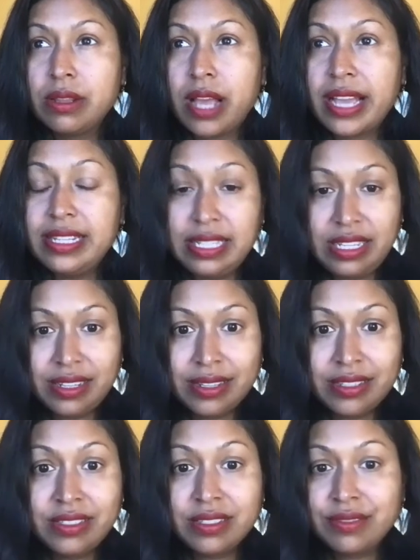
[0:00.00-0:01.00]

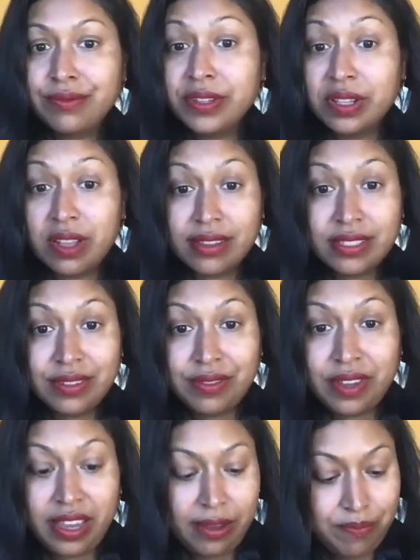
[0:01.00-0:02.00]
ideas,
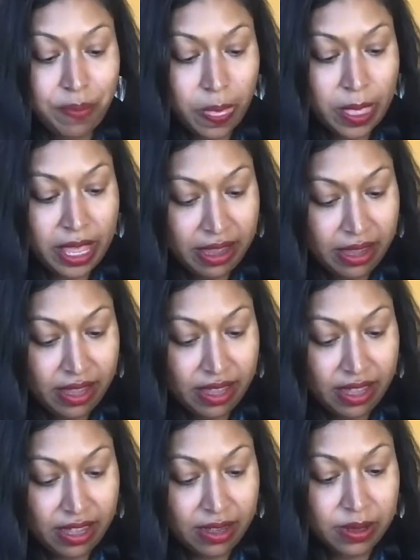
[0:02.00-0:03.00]
philosophy,
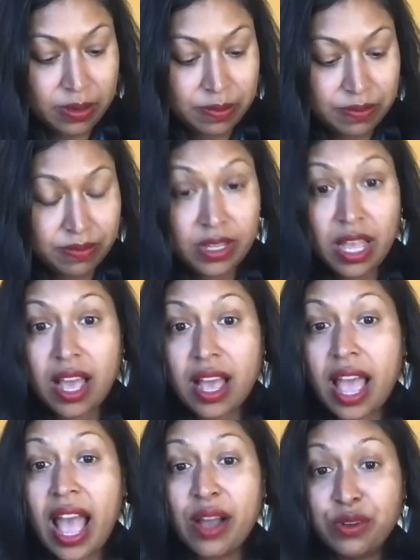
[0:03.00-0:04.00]

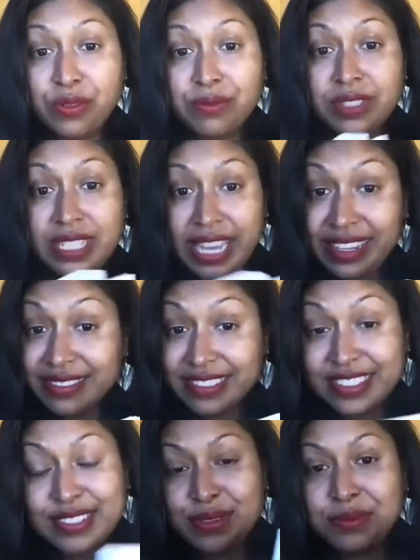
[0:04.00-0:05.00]
how to date.
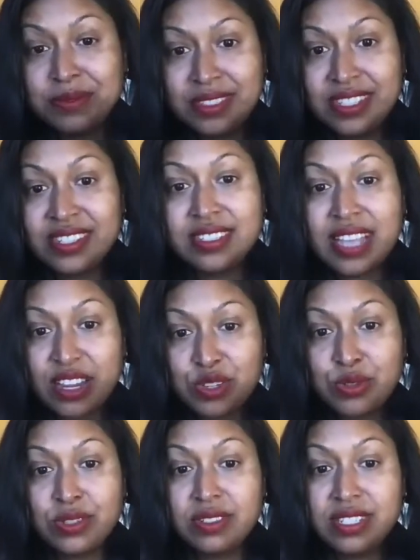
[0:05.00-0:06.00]
So there's
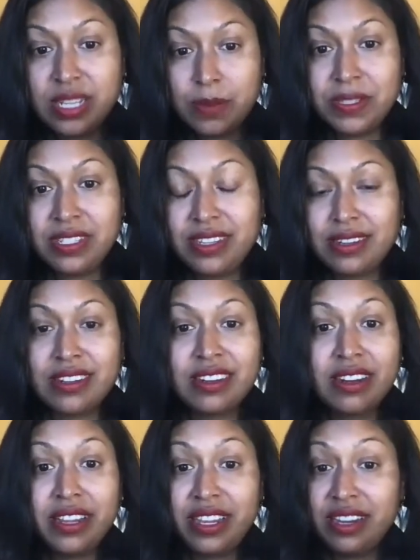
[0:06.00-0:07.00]
actual tips in
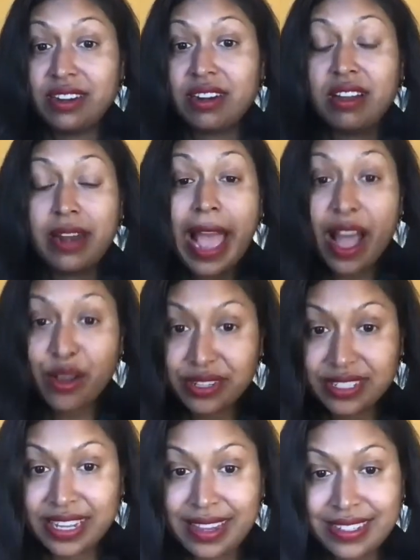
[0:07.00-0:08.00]
here on how to
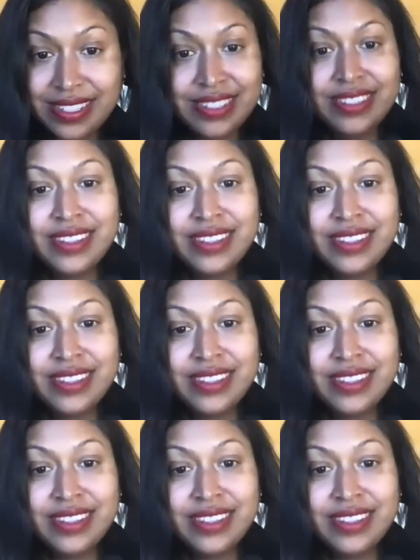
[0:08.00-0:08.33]
date.